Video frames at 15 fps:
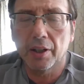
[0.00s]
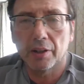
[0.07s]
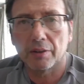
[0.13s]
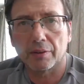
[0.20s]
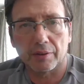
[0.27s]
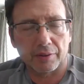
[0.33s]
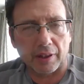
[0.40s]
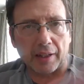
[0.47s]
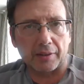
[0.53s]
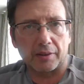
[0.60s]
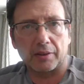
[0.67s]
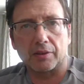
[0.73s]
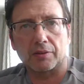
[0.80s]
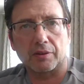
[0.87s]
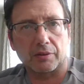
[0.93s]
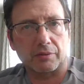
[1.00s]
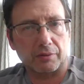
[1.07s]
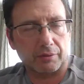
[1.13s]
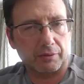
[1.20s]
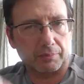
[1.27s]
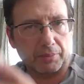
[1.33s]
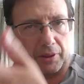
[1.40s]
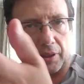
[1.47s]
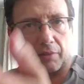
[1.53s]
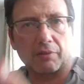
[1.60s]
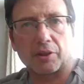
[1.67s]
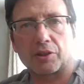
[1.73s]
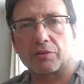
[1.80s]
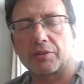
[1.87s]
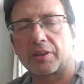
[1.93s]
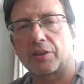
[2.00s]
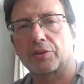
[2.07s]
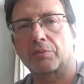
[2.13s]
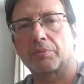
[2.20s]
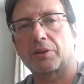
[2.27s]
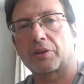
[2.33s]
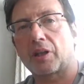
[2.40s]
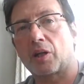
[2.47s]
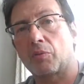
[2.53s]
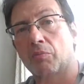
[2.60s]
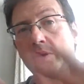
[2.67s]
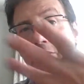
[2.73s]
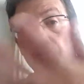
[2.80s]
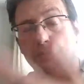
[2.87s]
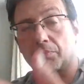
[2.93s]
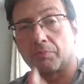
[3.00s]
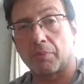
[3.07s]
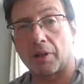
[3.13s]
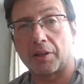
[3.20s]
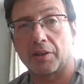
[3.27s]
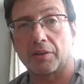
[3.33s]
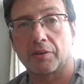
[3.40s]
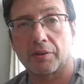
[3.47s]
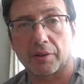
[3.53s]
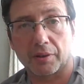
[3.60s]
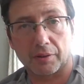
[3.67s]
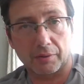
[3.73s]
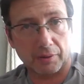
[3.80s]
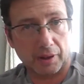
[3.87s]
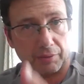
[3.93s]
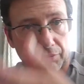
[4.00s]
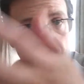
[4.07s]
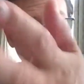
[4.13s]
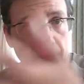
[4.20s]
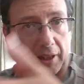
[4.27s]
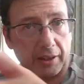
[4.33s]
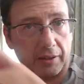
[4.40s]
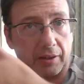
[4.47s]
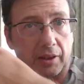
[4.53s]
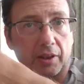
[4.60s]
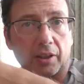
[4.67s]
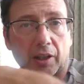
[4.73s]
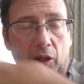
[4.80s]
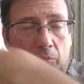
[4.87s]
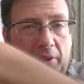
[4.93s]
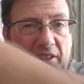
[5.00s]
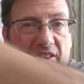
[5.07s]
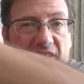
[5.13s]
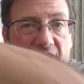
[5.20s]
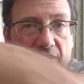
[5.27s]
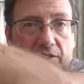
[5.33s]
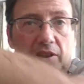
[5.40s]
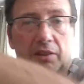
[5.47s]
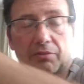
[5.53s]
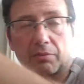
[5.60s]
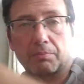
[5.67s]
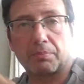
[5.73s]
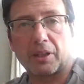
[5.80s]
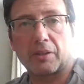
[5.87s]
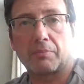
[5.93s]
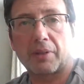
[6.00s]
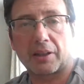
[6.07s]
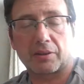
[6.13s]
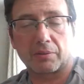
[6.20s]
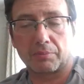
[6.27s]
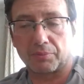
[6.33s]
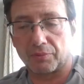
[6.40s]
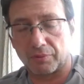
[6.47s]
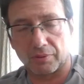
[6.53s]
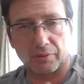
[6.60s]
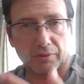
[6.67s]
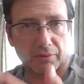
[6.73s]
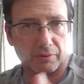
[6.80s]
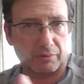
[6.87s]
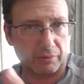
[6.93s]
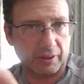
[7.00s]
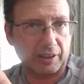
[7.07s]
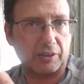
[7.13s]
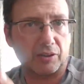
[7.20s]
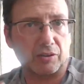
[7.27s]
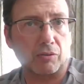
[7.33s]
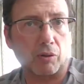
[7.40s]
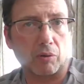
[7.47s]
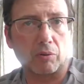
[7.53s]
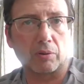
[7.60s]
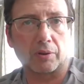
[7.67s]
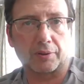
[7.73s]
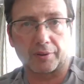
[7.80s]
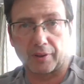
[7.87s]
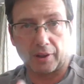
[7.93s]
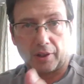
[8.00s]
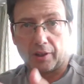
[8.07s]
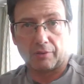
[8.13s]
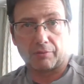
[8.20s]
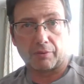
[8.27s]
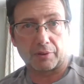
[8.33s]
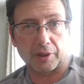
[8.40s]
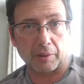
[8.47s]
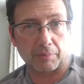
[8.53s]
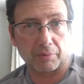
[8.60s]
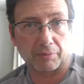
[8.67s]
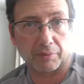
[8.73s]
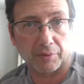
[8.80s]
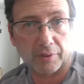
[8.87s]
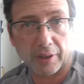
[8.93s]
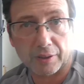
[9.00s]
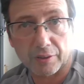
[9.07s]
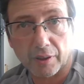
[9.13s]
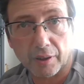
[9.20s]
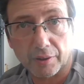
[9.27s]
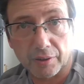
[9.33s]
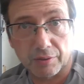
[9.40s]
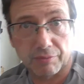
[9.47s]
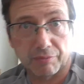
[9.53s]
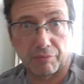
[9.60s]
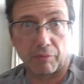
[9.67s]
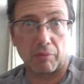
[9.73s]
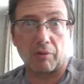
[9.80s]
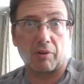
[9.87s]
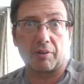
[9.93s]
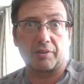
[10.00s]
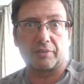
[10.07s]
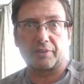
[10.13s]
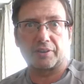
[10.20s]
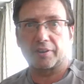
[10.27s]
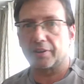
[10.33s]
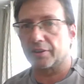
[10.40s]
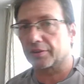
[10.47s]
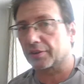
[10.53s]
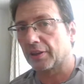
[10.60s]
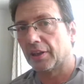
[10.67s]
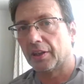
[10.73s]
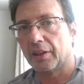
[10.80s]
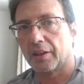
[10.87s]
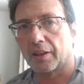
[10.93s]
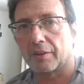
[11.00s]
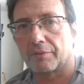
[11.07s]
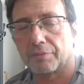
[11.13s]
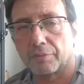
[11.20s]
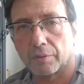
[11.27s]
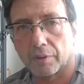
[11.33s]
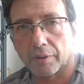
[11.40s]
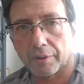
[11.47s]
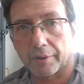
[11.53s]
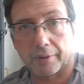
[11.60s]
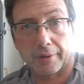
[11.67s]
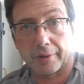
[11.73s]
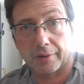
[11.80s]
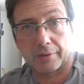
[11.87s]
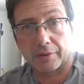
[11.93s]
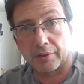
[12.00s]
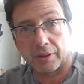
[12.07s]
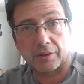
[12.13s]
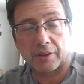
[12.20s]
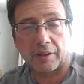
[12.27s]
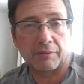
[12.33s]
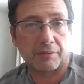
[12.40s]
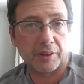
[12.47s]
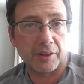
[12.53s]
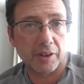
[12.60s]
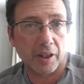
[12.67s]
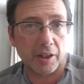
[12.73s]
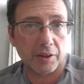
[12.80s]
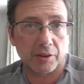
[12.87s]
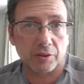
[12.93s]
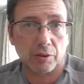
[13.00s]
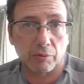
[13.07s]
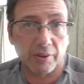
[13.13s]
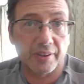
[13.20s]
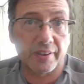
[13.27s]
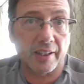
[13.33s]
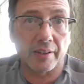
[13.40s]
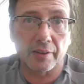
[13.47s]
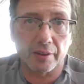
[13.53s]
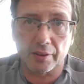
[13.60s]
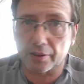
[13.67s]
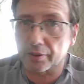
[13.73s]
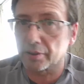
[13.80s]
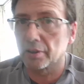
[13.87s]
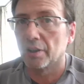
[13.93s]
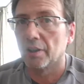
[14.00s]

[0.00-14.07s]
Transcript: The idea is that the PA ratio tells about how much money they have to make, how many years they have to pay back to get this goal. And for example, for Tesla it is 400 years, and for says Nvidia it is only 10 years.